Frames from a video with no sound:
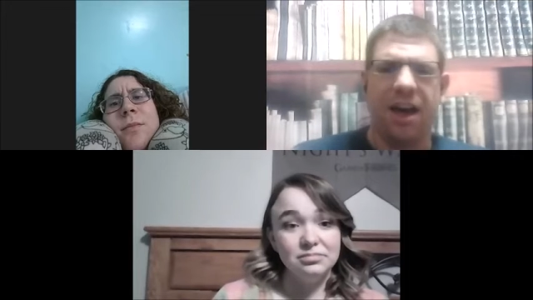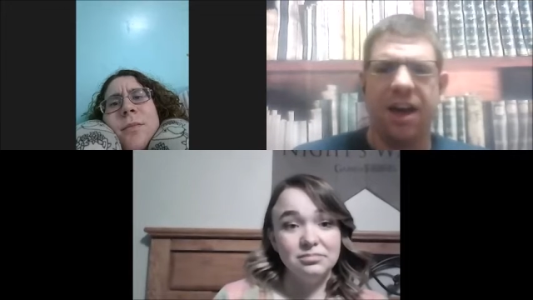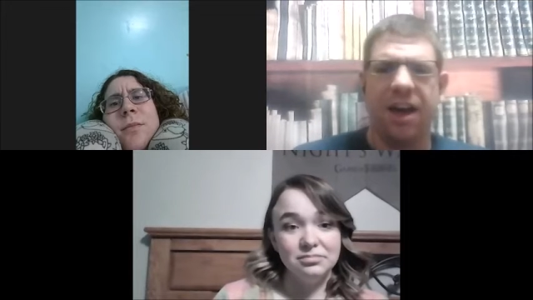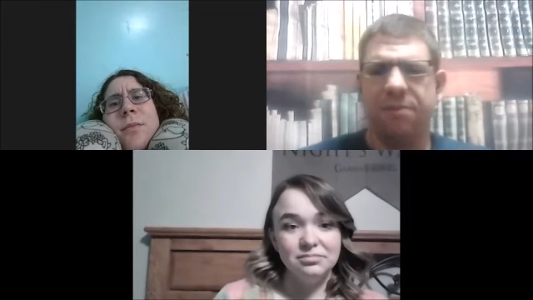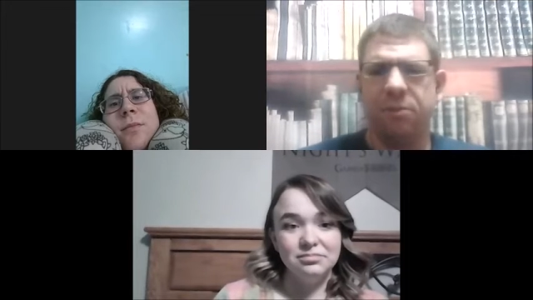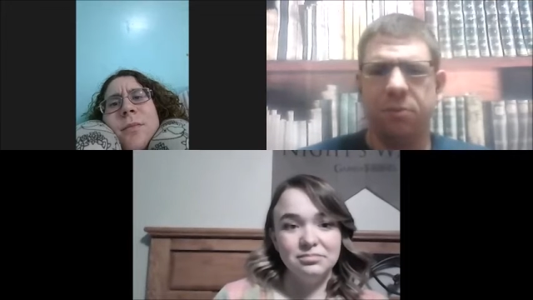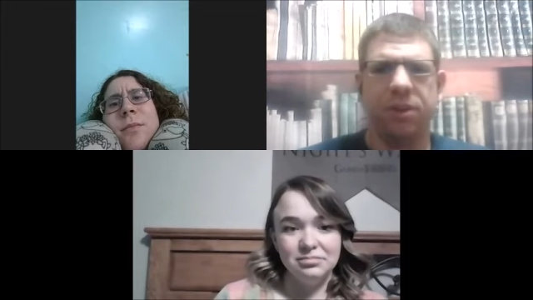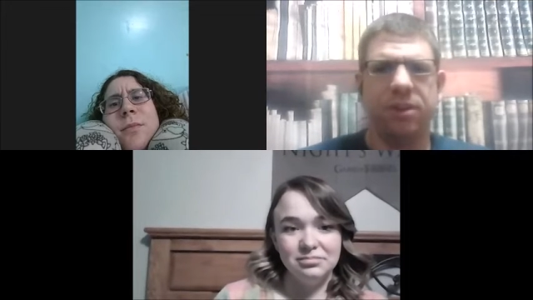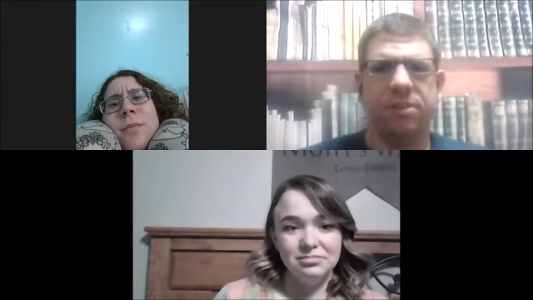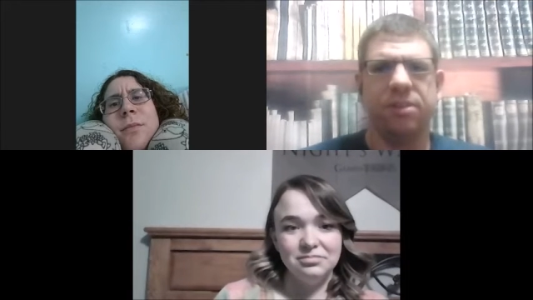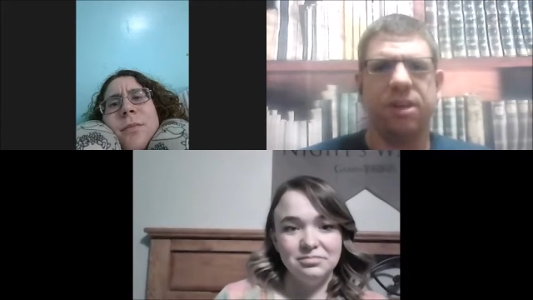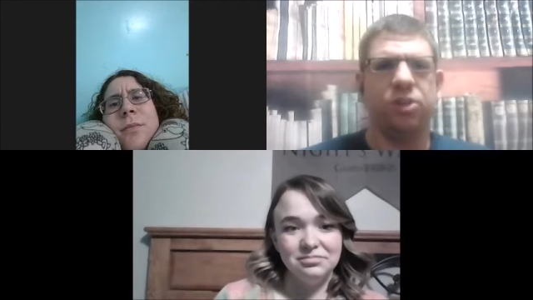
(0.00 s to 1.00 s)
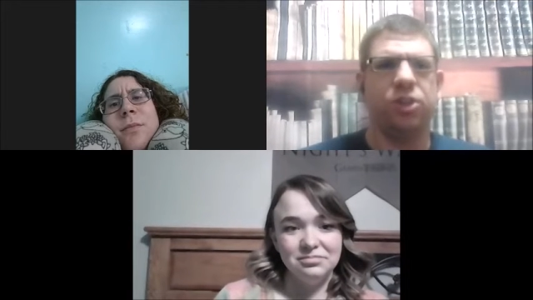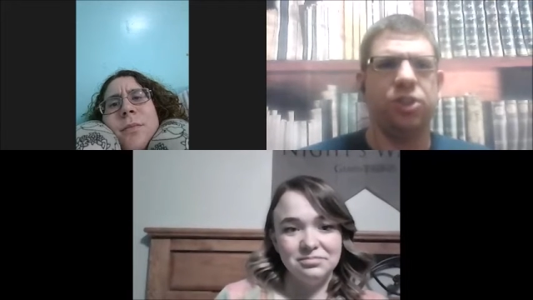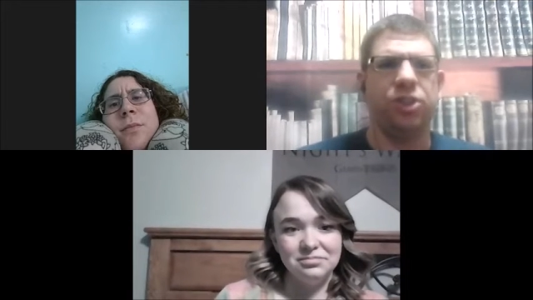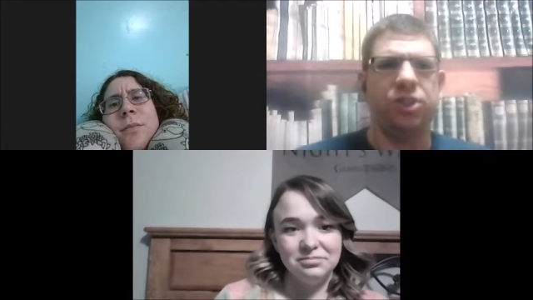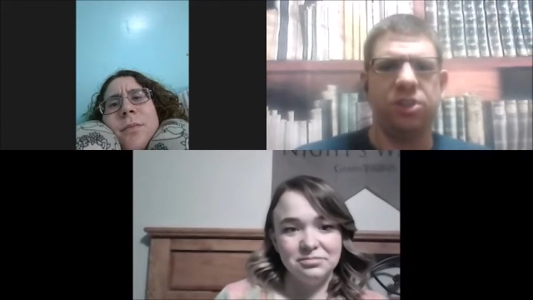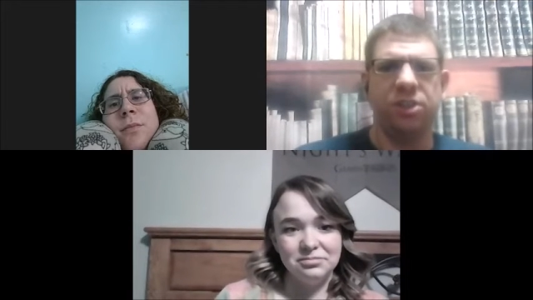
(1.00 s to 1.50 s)
Speaker 1: I haven't really touched
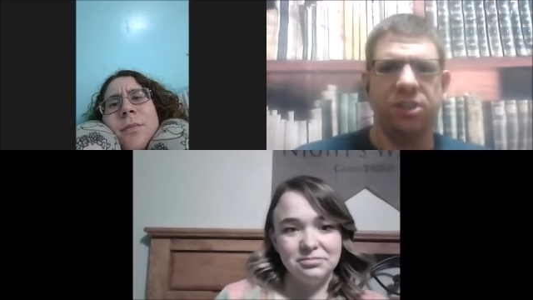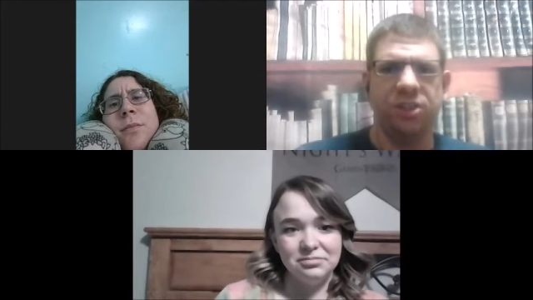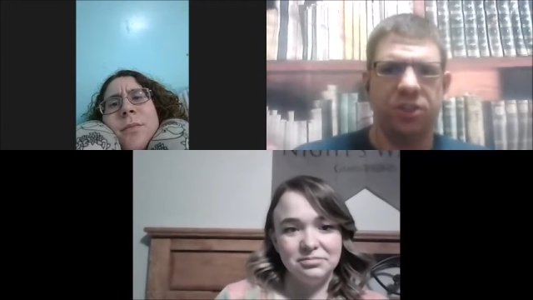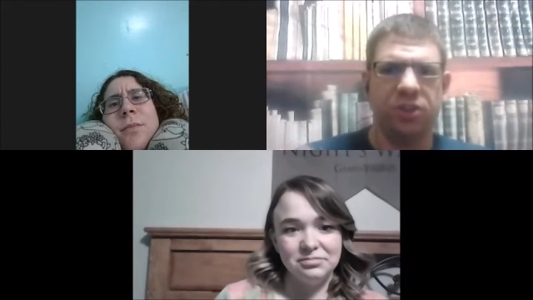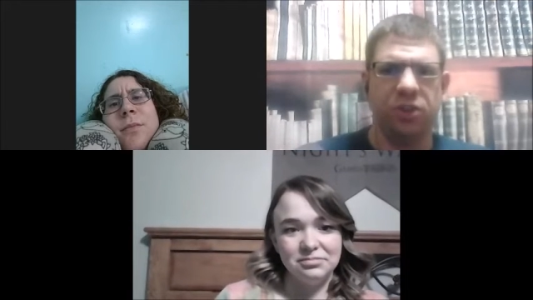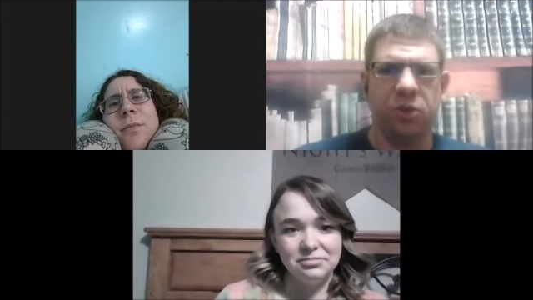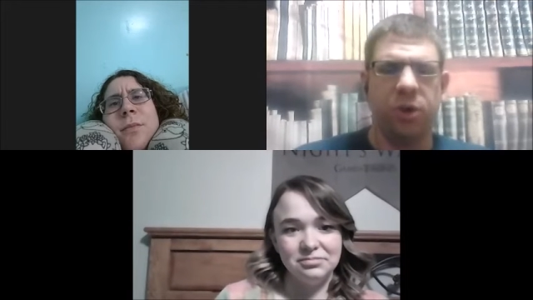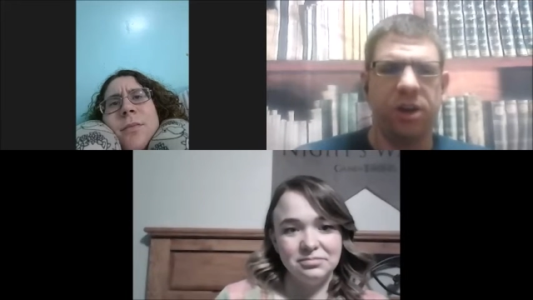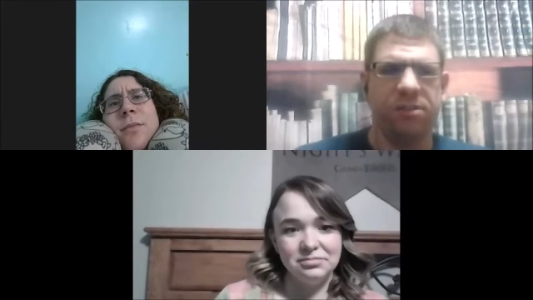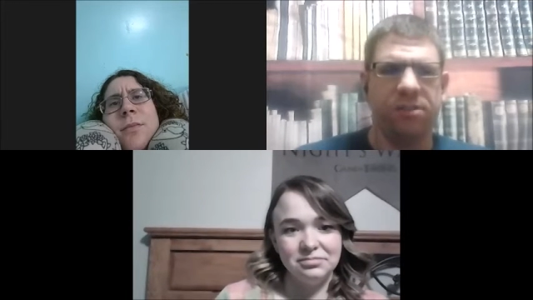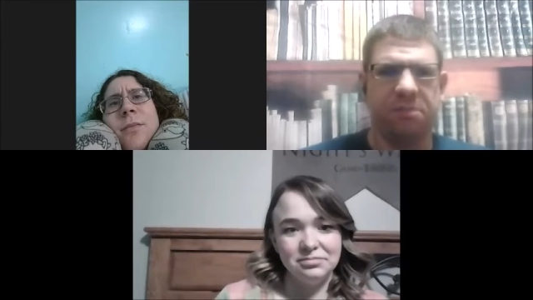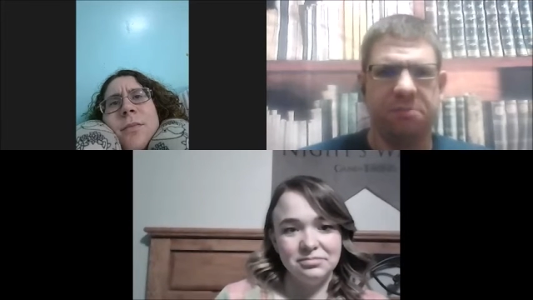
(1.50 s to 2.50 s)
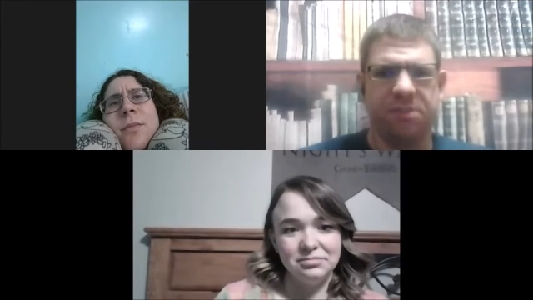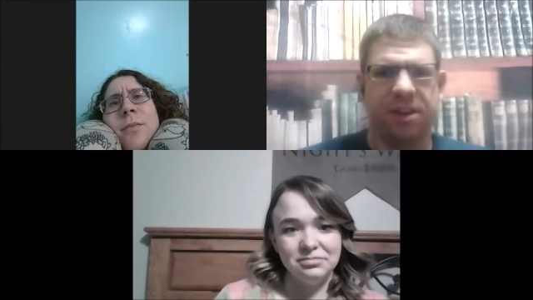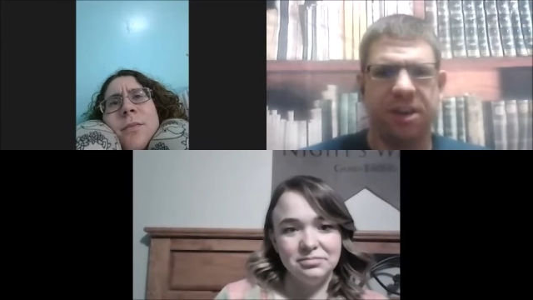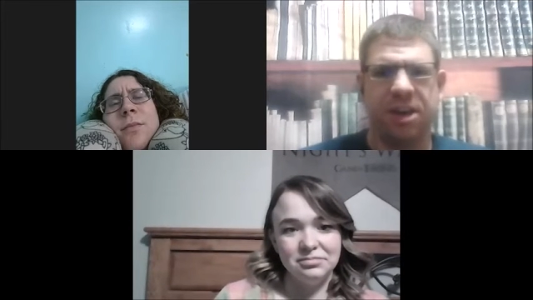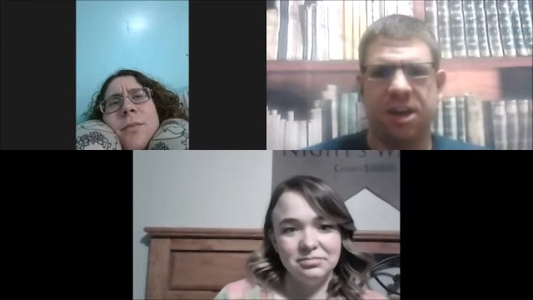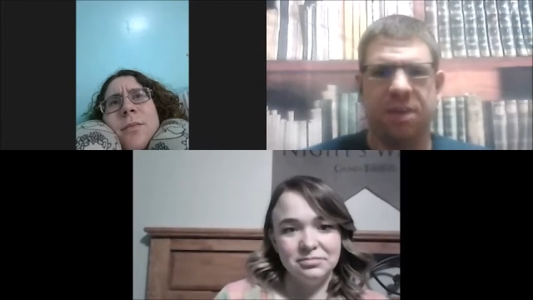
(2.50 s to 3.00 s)
series in quite some
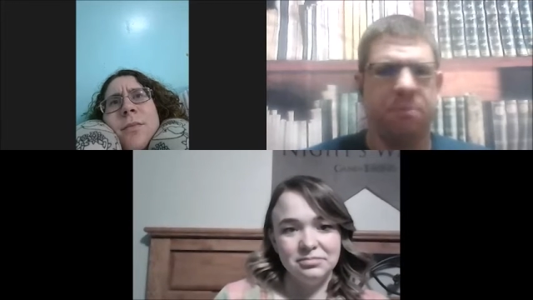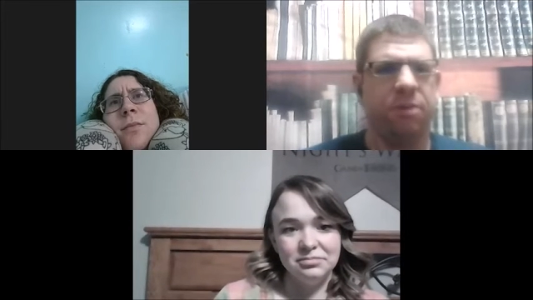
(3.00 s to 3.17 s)
time.